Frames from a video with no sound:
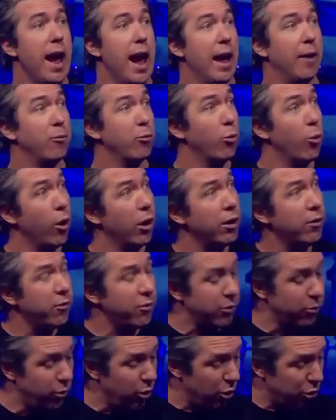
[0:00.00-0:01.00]
And one
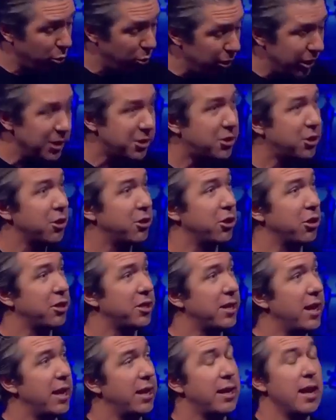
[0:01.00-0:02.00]
of the, the researchers
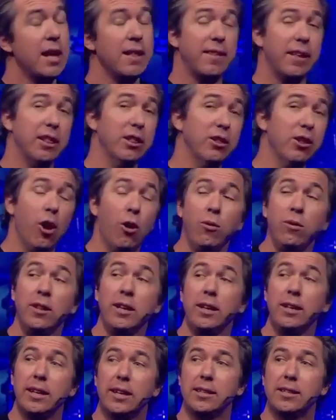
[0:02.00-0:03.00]
said that
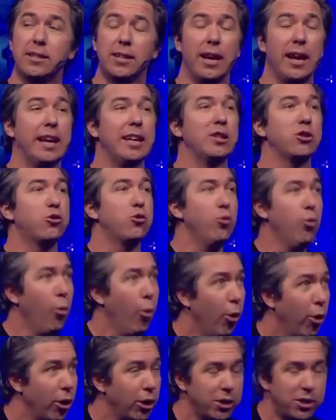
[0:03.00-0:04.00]
loneliness is
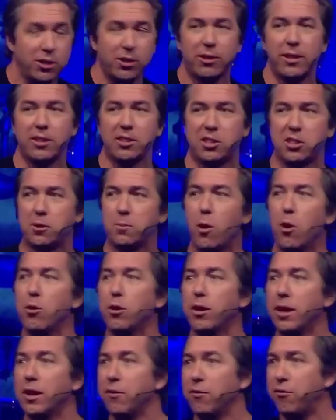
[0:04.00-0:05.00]
worse than
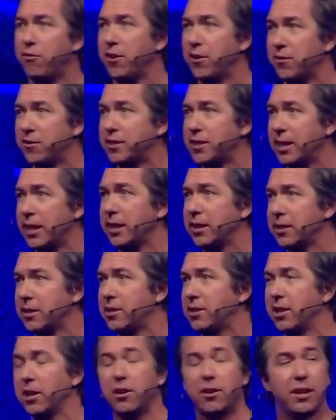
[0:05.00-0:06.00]
smoking 15
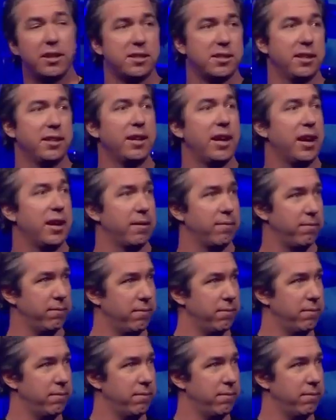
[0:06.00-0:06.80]
cigarettes a day